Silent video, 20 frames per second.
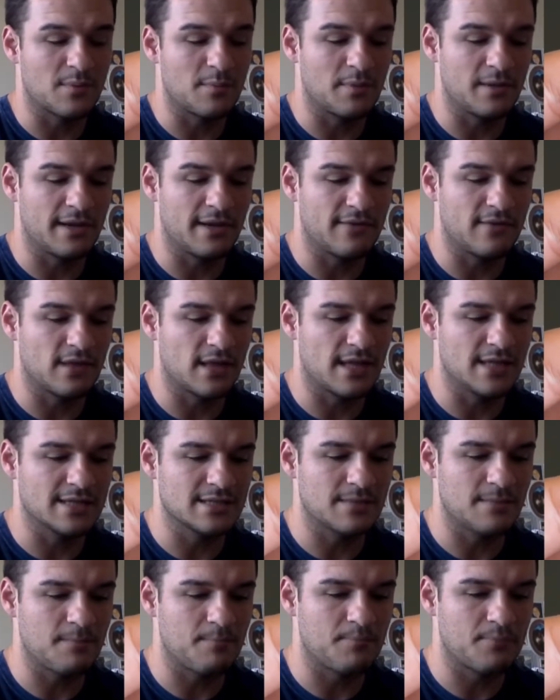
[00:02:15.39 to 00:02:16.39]
But
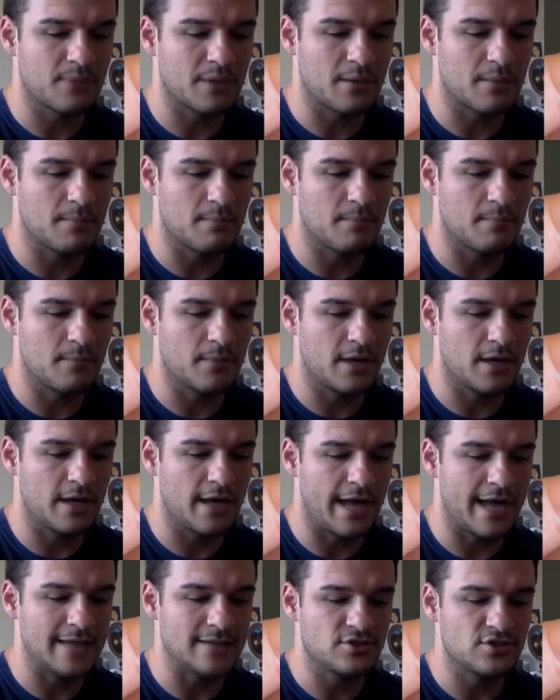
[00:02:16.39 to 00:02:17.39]
nevertheless,
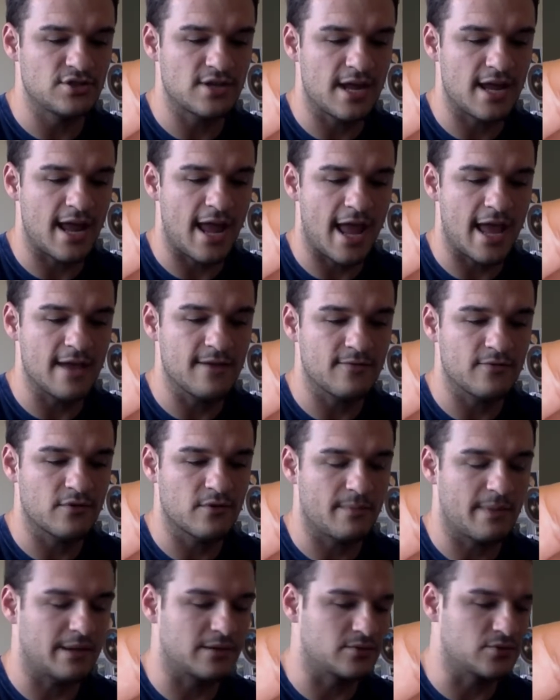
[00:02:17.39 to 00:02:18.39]
HGA 8 for the
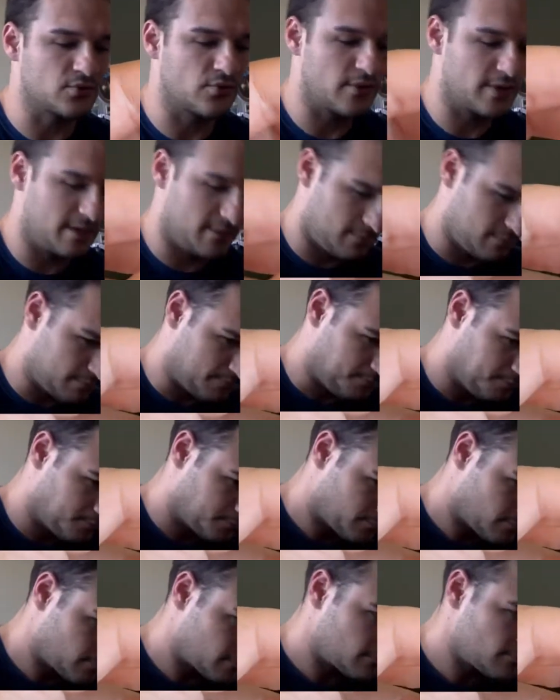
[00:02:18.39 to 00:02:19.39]
Michael Jordan.
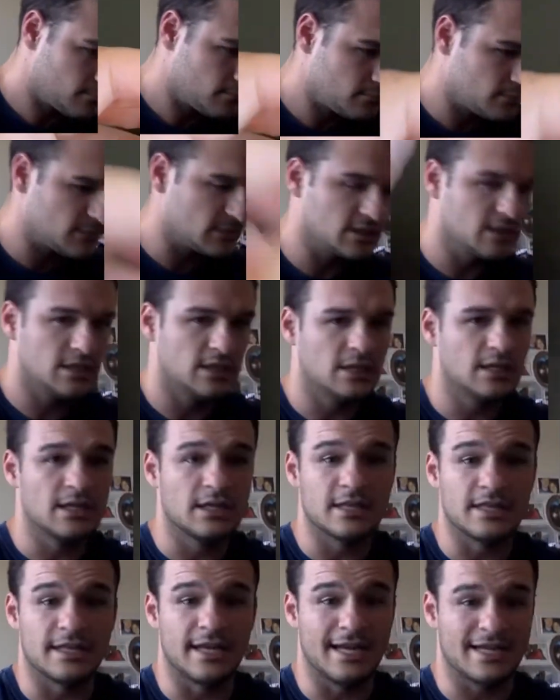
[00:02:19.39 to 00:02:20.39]

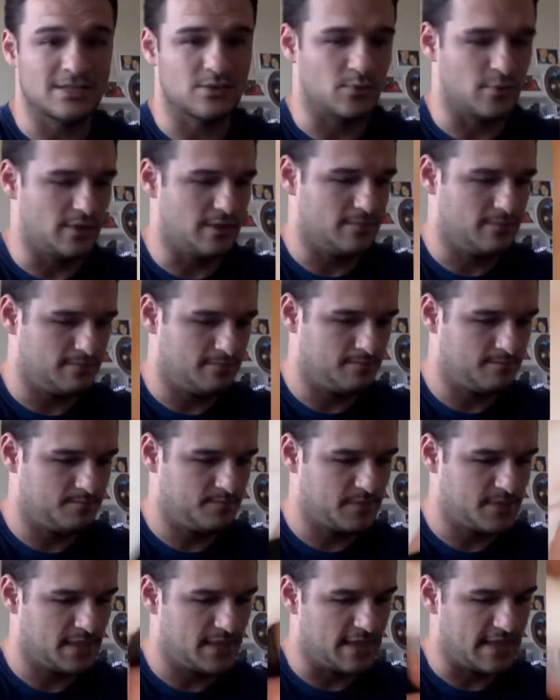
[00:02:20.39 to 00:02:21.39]
The next one
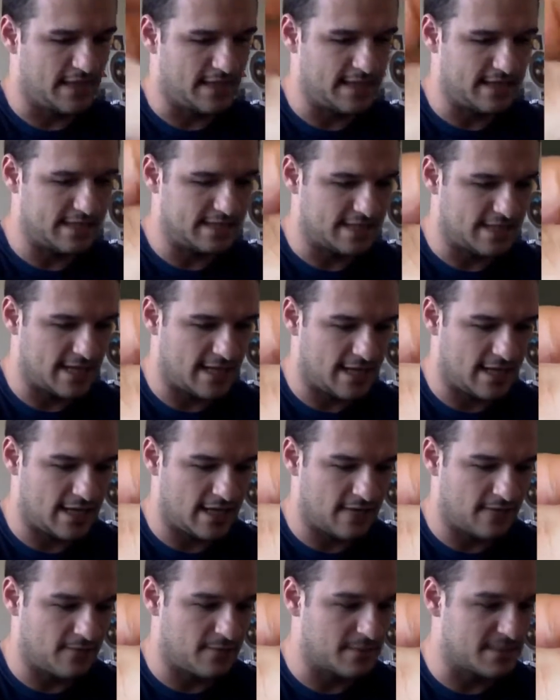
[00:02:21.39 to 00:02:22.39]
is
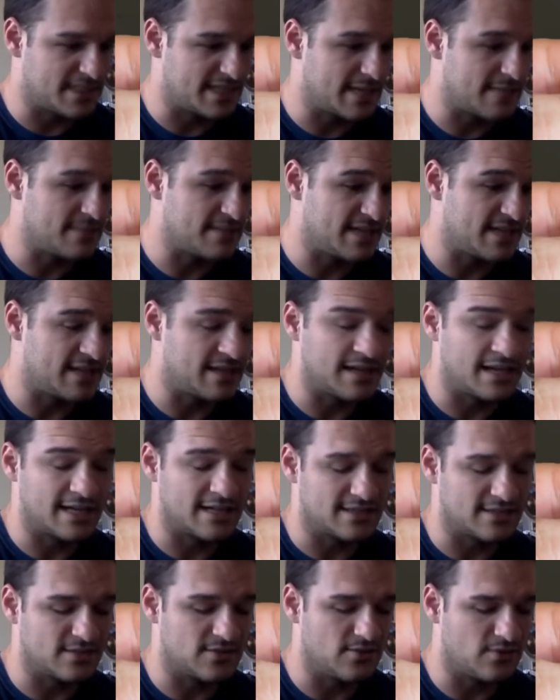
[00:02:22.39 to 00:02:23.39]
from the same set. The
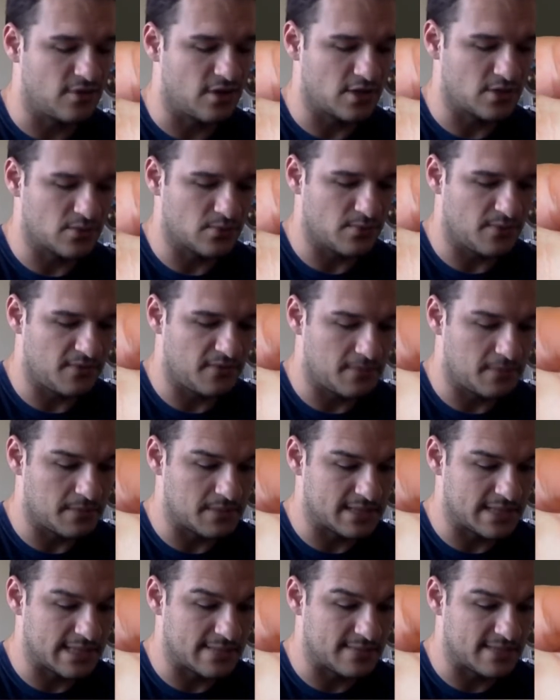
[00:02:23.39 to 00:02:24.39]
next two cards will be from the
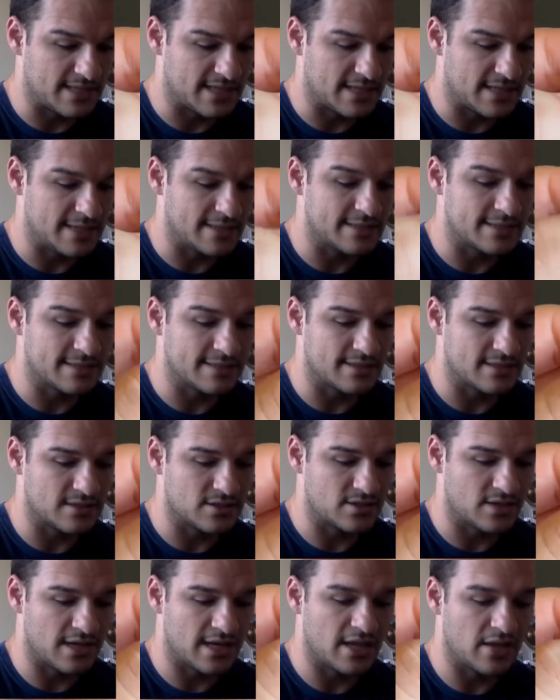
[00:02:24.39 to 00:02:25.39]
same set. This is the
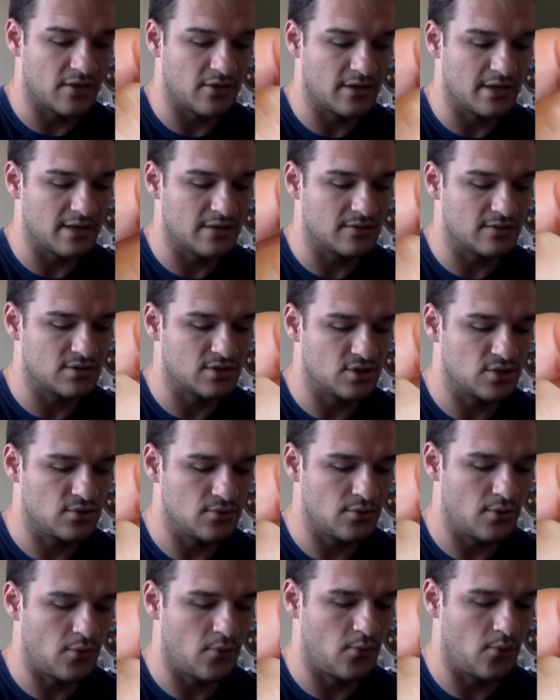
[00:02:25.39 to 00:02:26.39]
Shaquille O'Neal
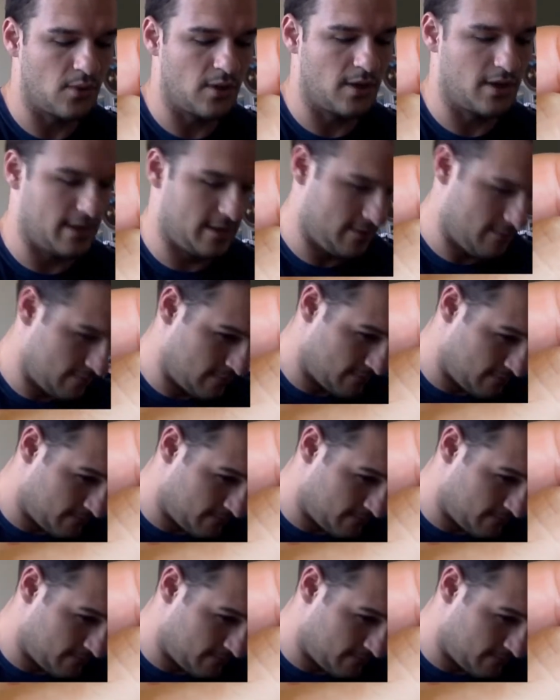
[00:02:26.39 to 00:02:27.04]
201.